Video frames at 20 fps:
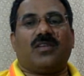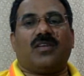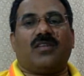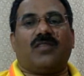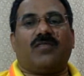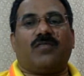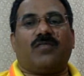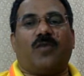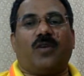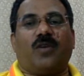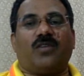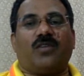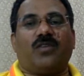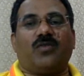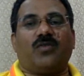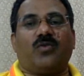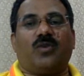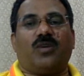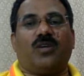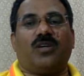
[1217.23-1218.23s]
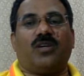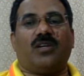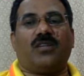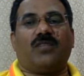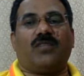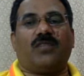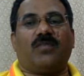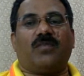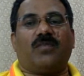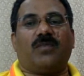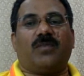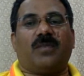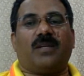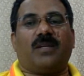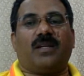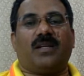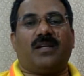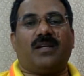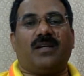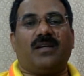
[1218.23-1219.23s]
If what you heard from the
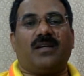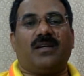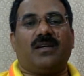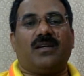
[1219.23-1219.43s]
beginning